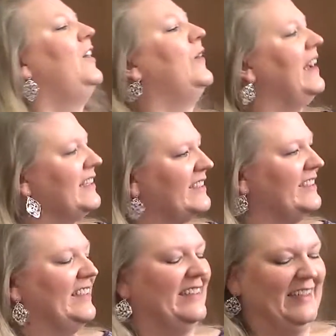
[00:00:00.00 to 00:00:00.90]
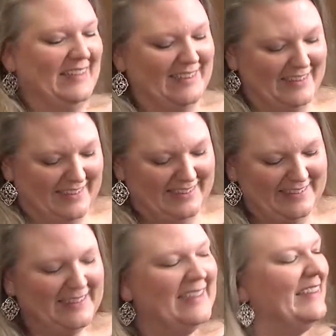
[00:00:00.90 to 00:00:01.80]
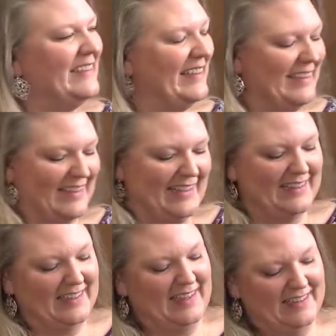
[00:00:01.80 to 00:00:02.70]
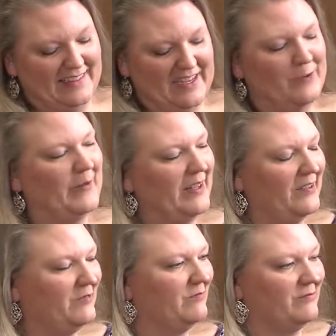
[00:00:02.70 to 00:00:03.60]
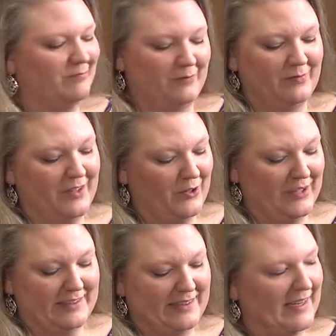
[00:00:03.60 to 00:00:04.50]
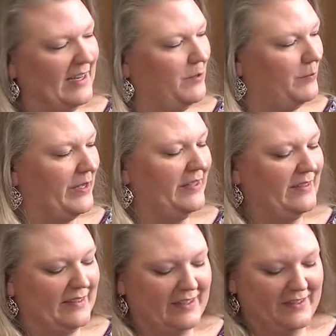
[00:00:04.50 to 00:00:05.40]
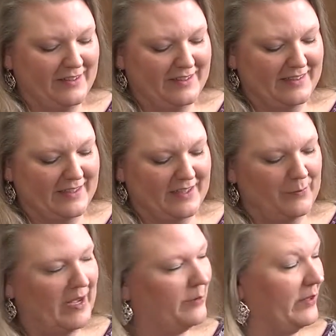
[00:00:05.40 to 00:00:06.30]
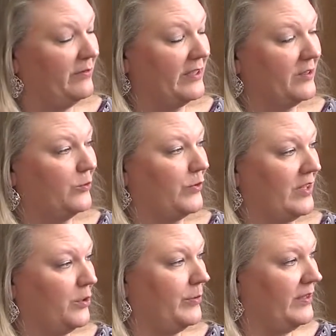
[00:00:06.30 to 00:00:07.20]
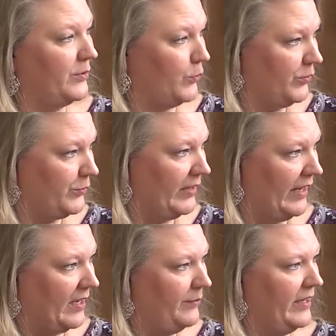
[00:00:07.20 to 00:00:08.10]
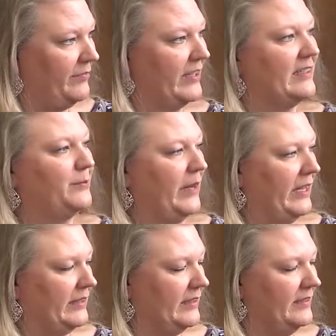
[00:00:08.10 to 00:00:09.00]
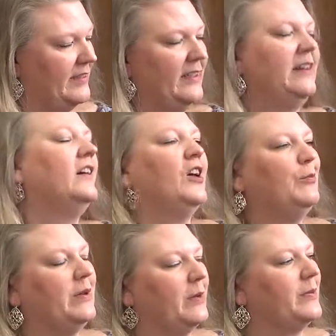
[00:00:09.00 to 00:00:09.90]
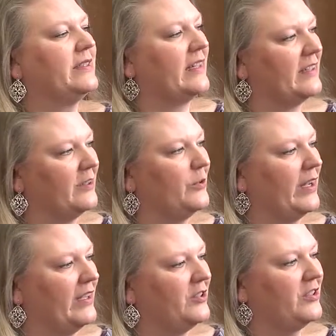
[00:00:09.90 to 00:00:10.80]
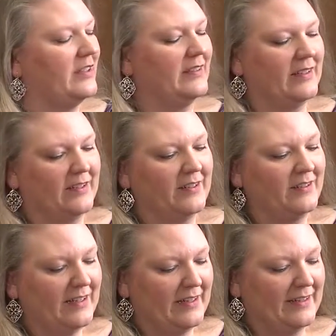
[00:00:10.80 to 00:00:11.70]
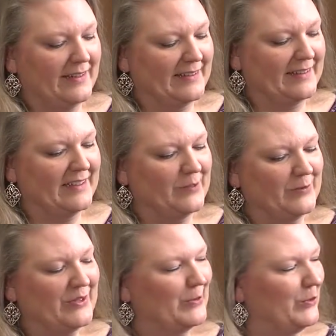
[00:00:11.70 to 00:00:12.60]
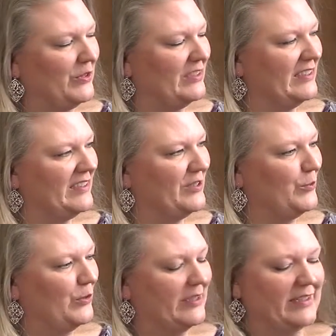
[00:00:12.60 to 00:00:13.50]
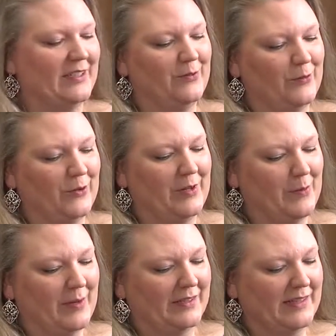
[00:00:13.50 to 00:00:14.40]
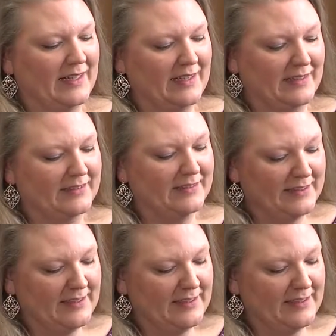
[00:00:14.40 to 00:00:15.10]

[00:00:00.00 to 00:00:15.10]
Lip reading: Oh, excellent, excellent. Yeah, and another exciting bit in there is Abilene Physical Therapy and Sports Rehab. They've expanded, opened up a second location in there, and so we're super excited for them about that.